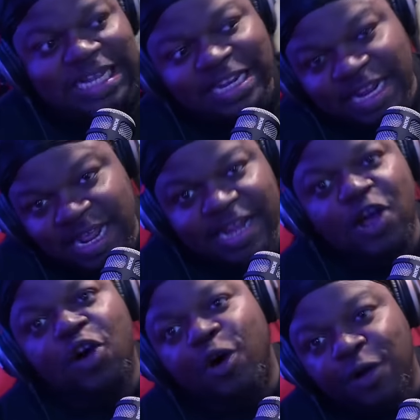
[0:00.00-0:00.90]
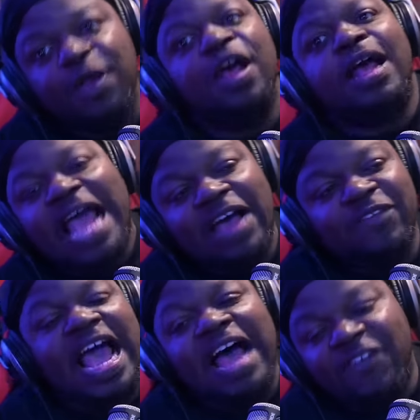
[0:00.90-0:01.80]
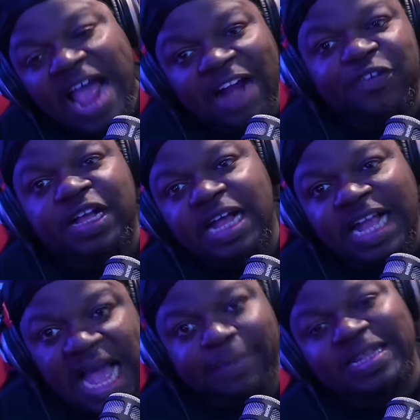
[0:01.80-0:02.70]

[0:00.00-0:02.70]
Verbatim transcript: They they, they, they all have have Africa in common.